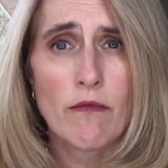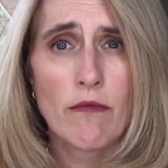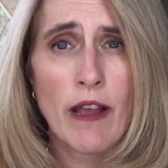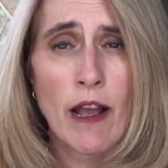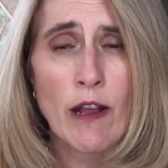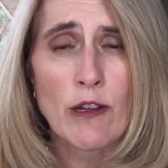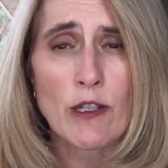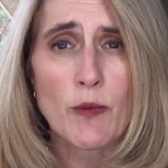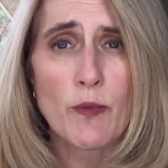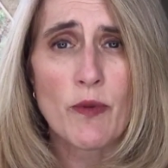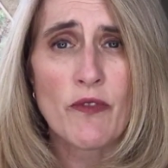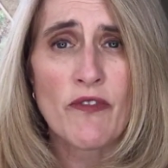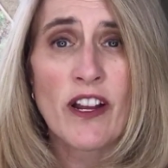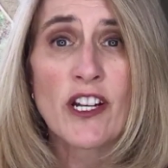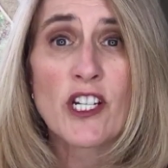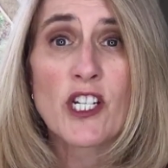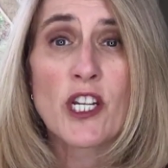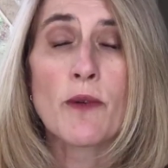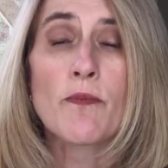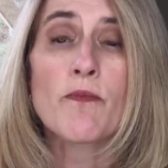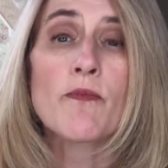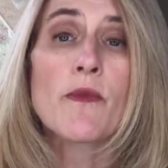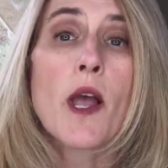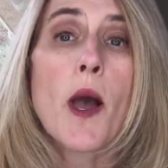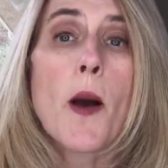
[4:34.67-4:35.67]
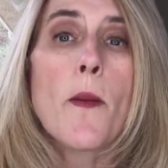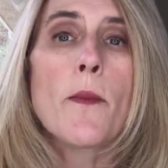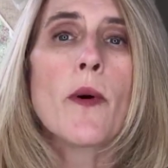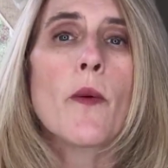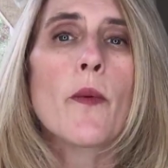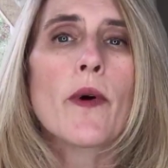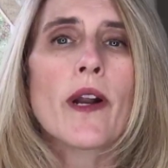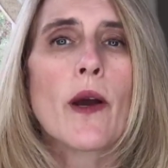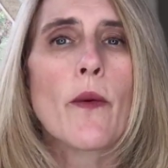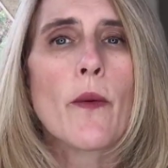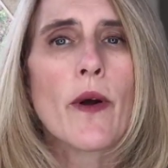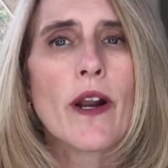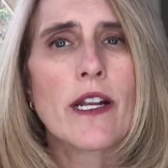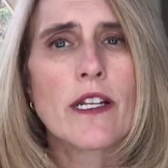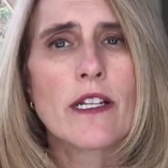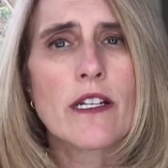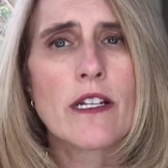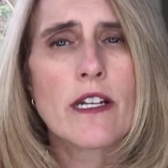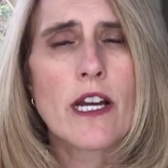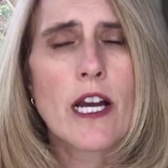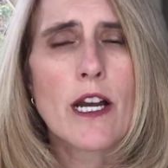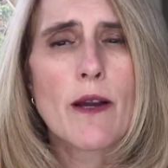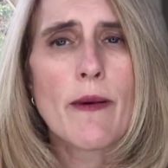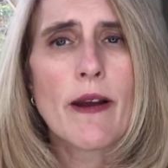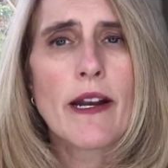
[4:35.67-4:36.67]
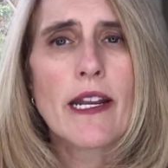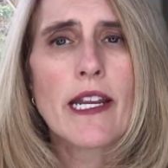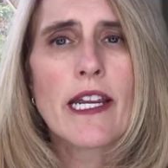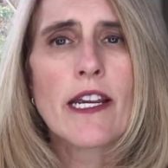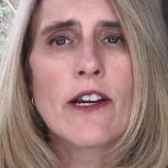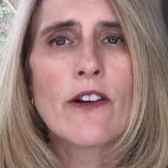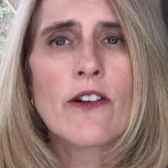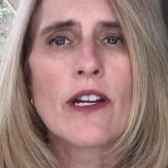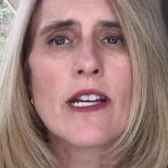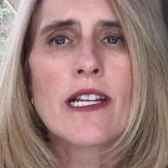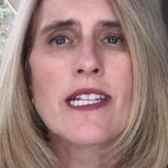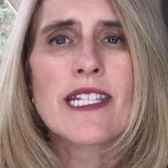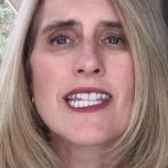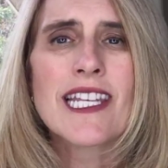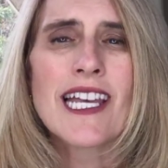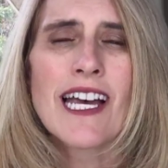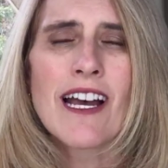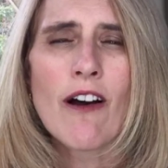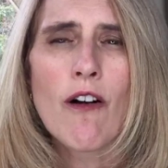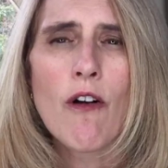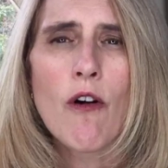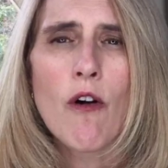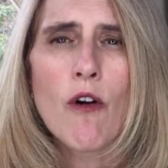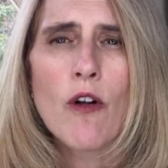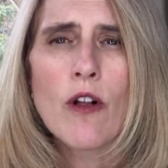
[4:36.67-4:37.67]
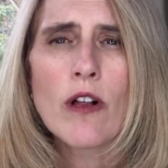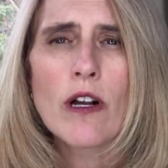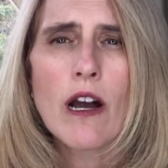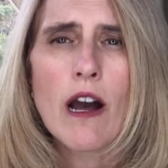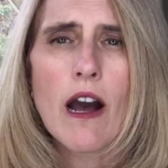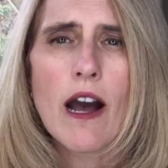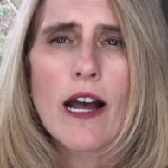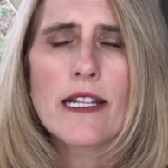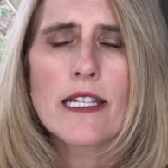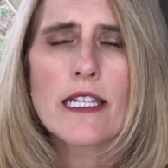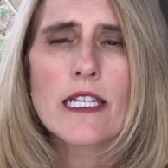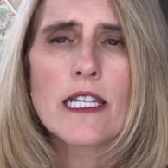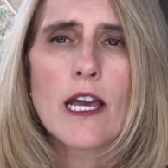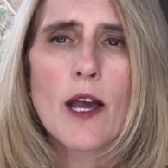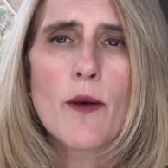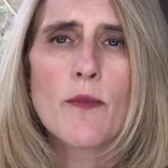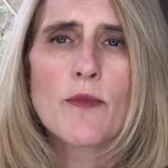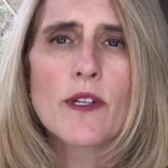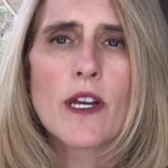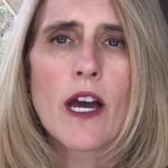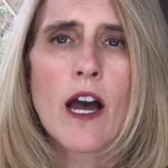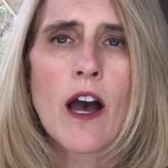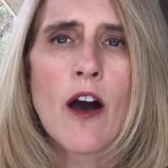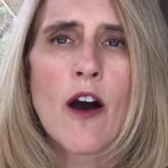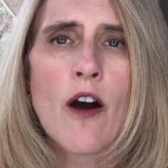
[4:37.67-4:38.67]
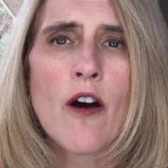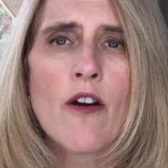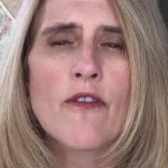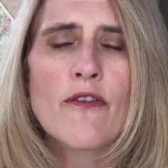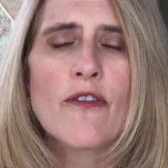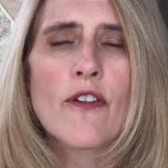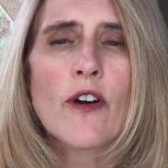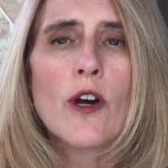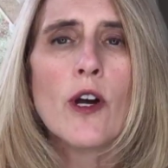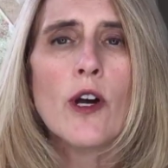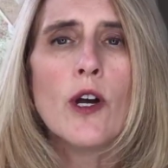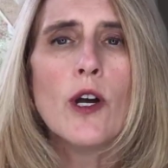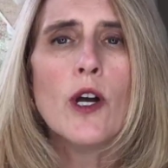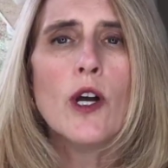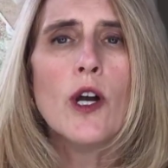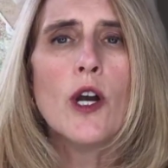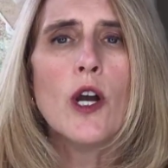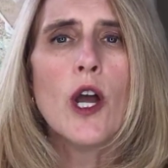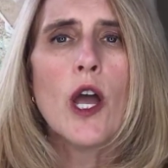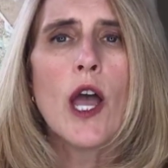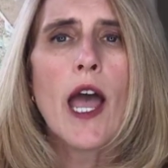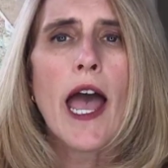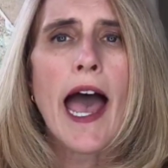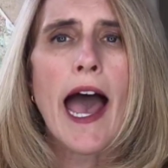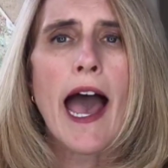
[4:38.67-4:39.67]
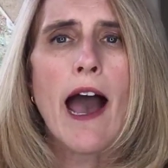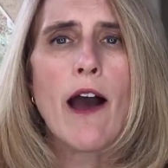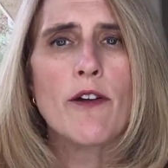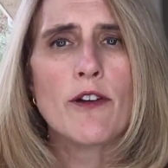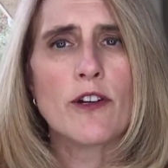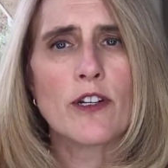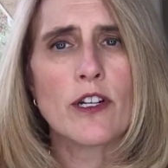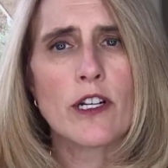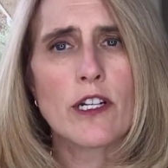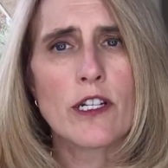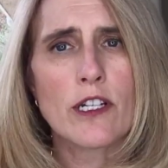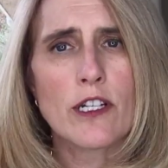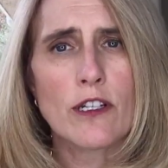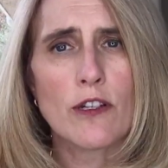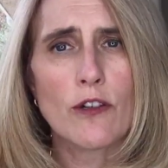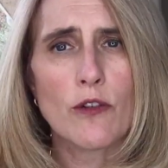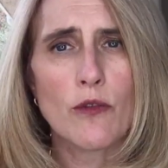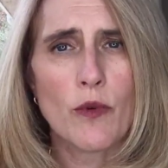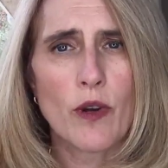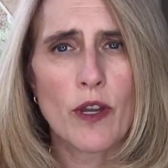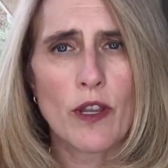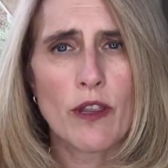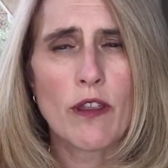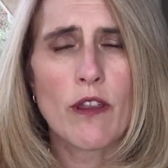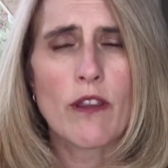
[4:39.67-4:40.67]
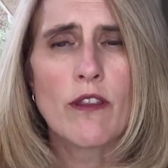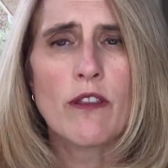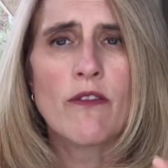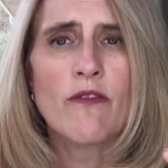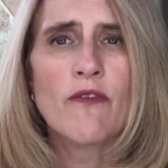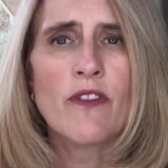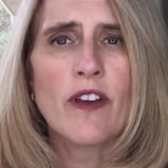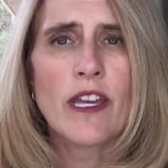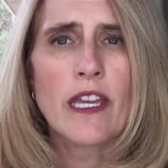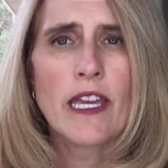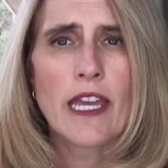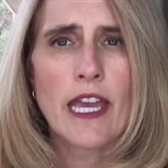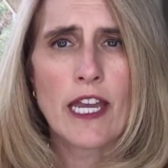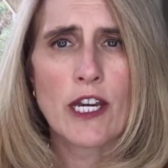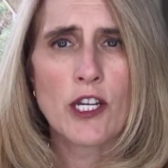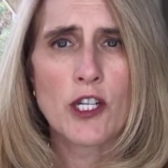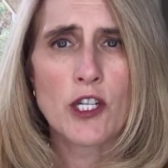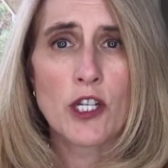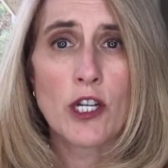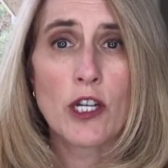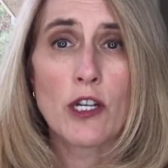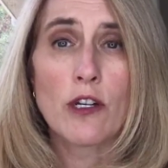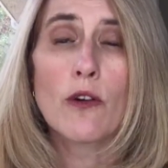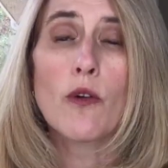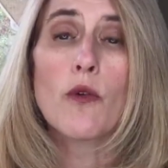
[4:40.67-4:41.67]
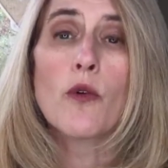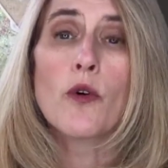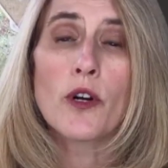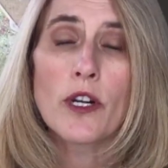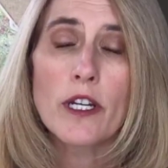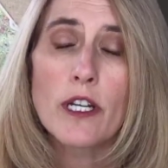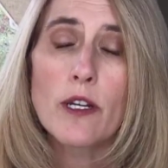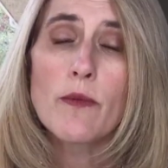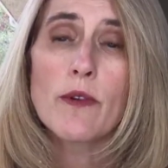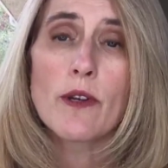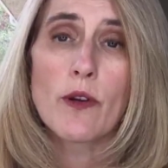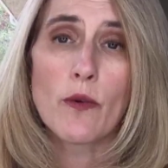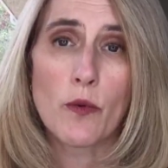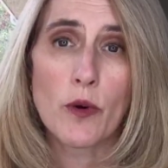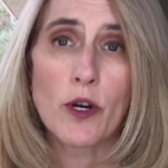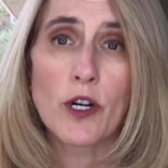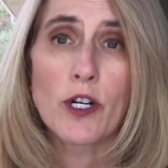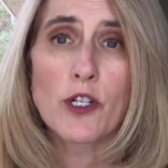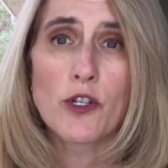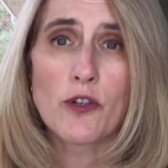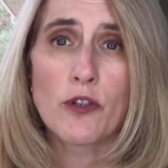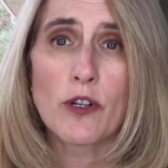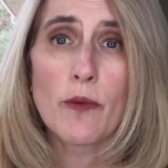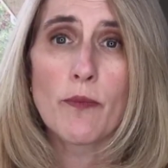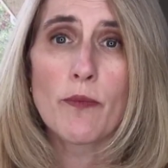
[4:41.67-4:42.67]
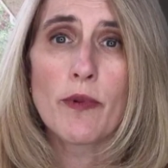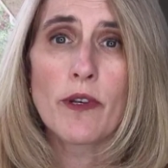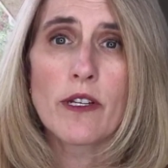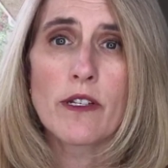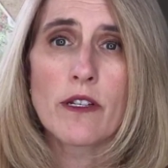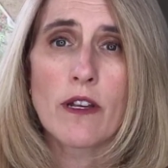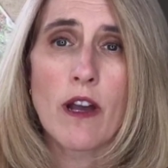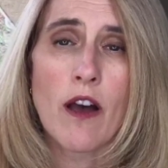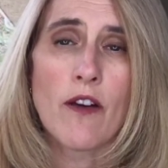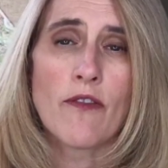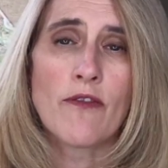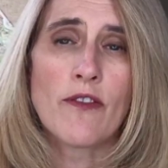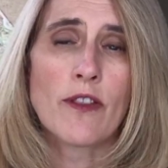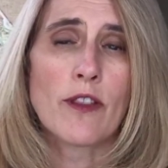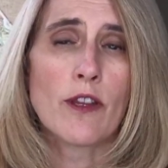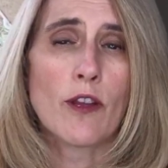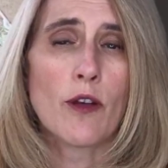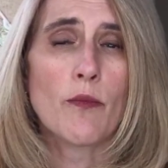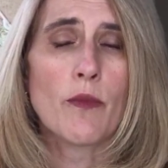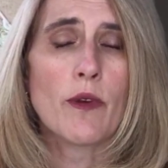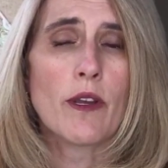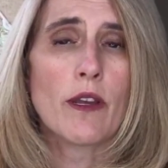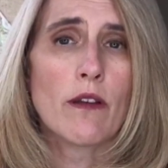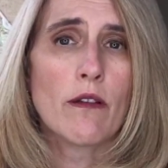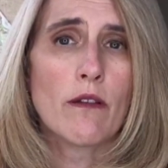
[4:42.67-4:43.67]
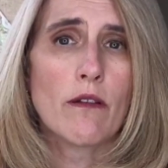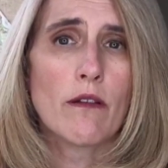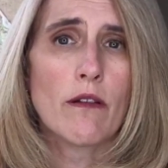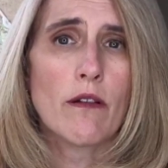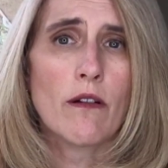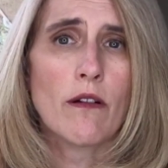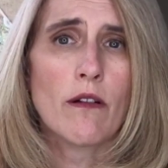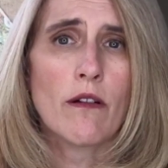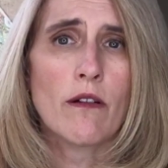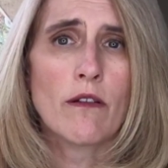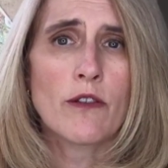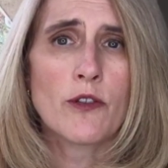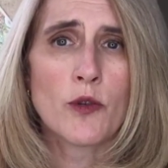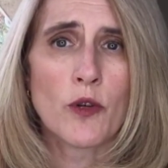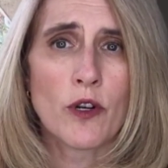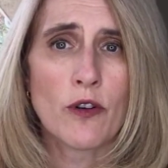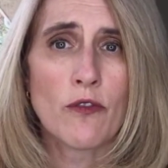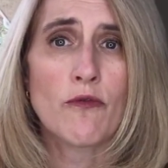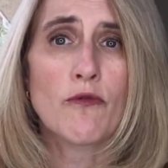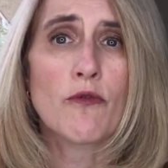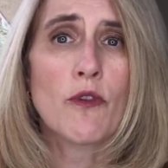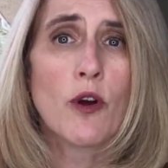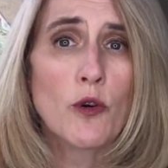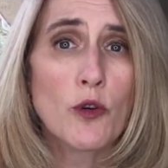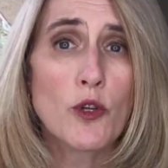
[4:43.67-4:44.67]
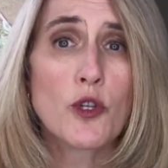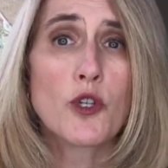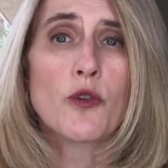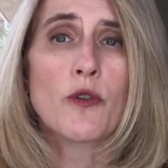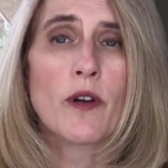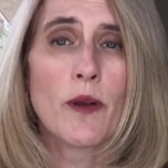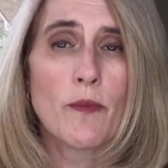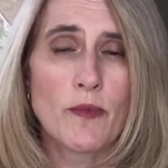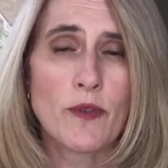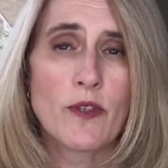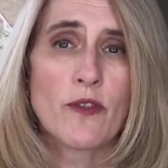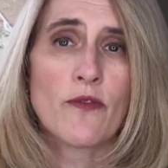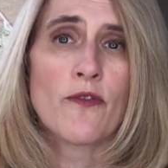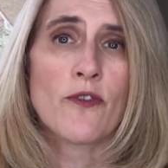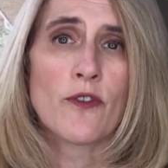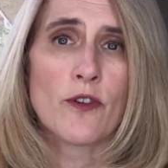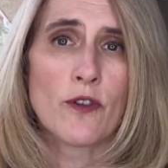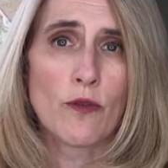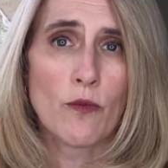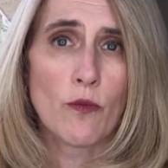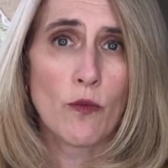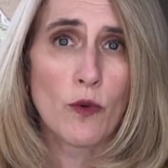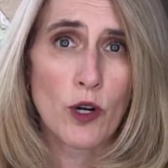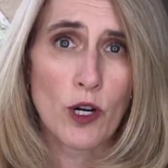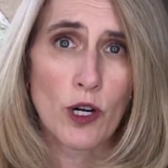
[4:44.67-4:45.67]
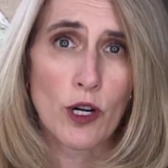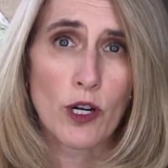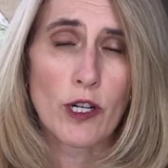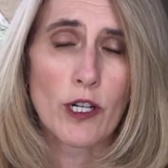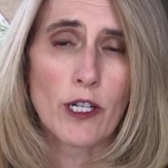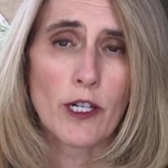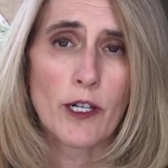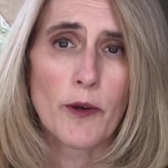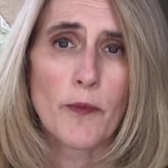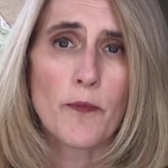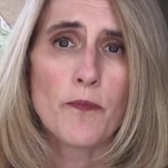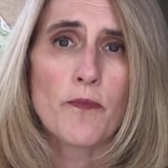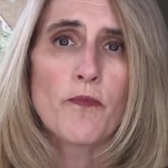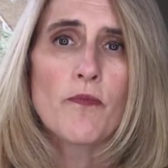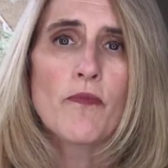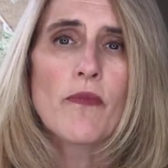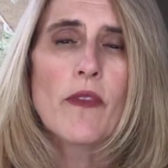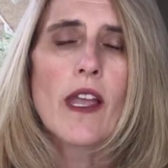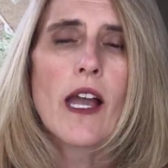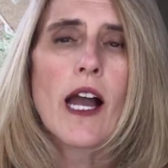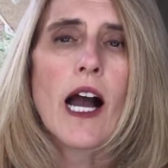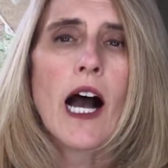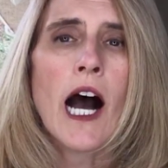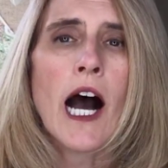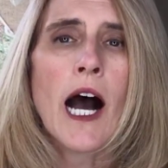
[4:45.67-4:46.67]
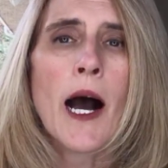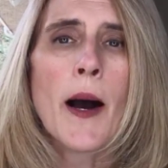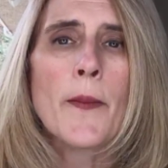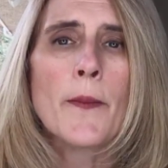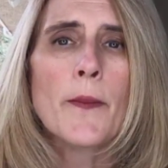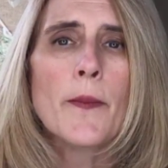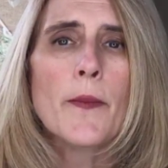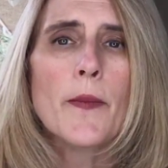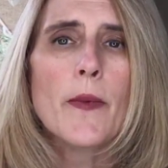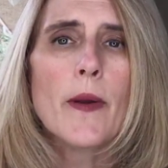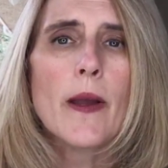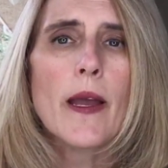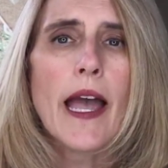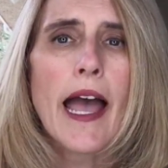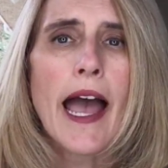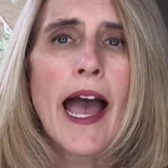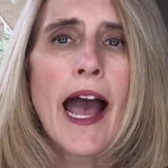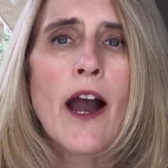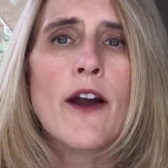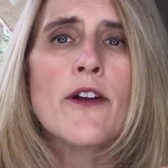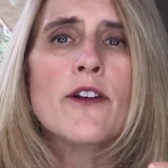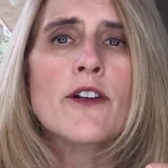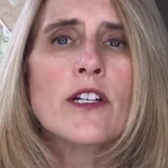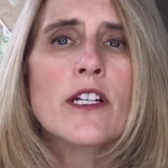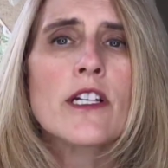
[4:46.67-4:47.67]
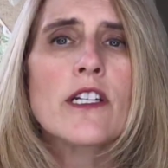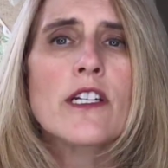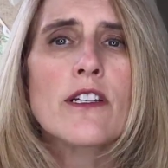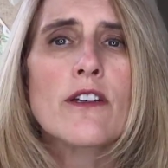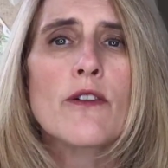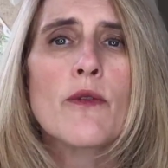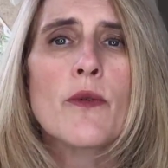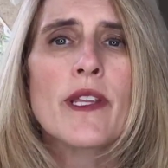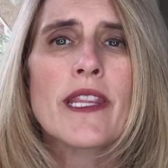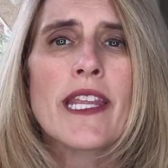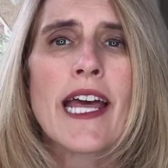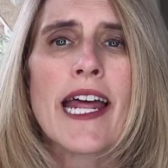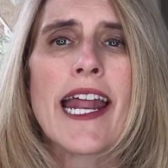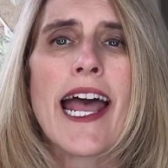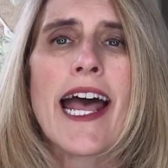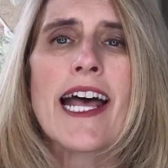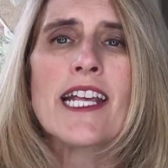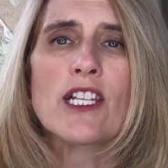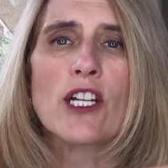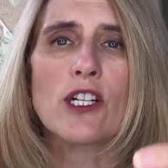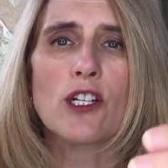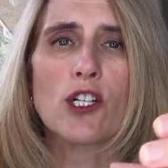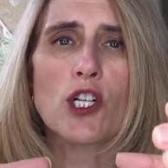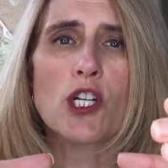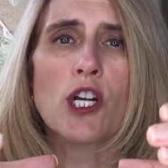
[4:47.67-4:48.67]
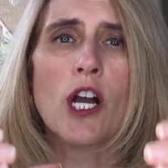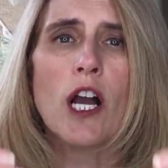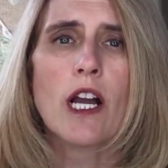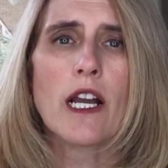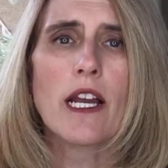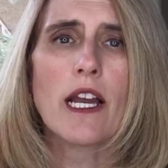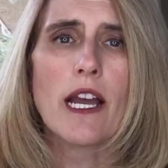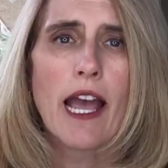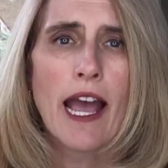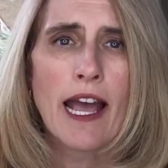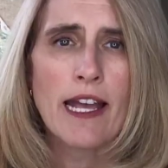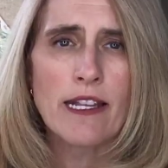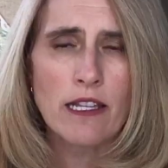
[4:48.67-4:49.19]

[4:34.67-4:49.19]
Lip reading: ounce of prevention. But what I wanted to talk about here is the whole concept of how you're going to deal with the vacation, or it could be a work trip, because often there'll be sort of road trips for work. How you're going to deal with that as a chunk,